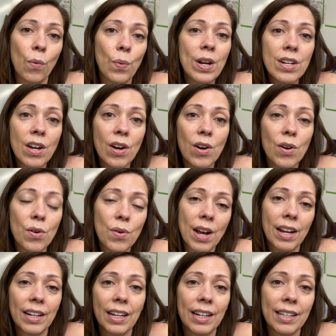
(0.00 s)
window
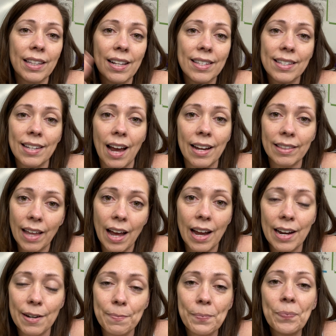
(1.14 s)
and getting that side
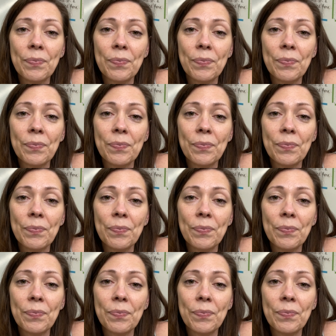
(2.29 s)
light.